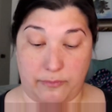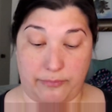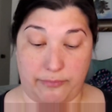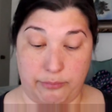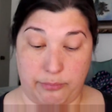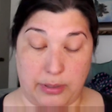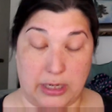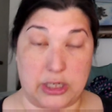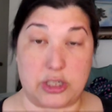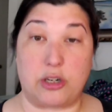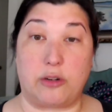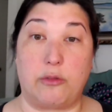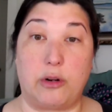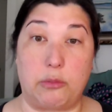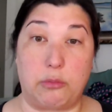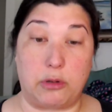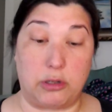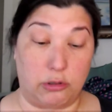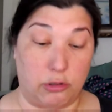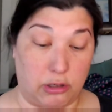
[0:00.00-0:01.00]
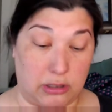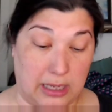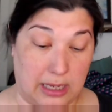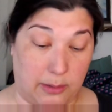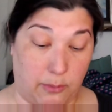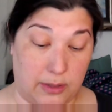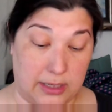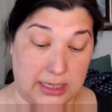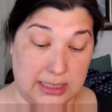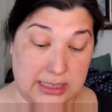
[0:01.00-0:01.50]
picture of what it will look like
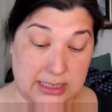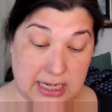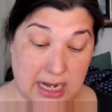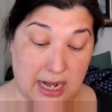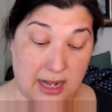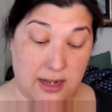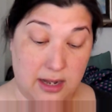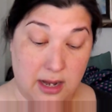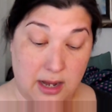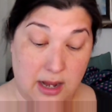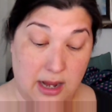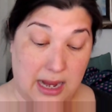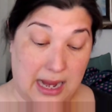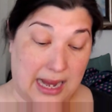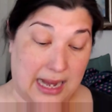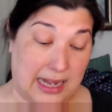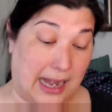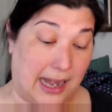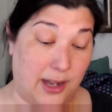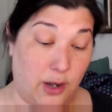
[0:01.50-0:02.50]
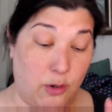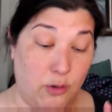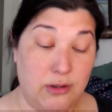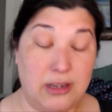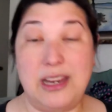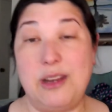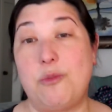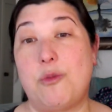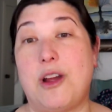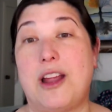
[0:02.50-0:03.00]
when it's done, and I don't
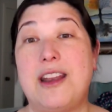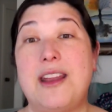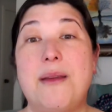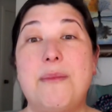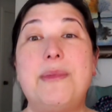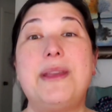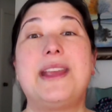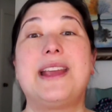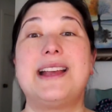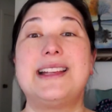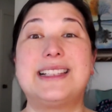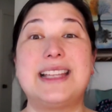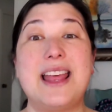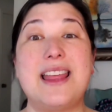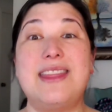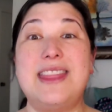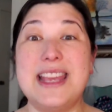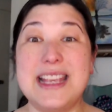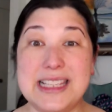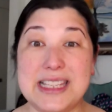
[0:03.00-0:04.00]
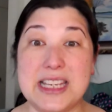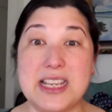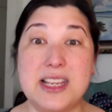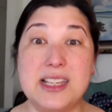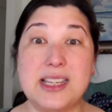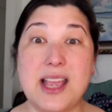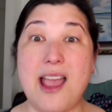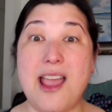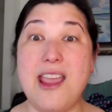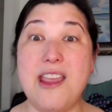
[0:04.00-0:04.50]
need one because this is
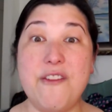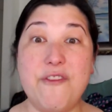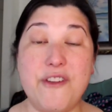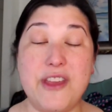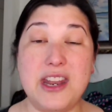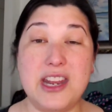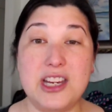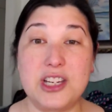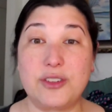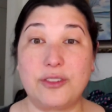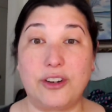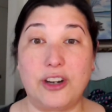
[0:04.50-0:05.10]
a finish for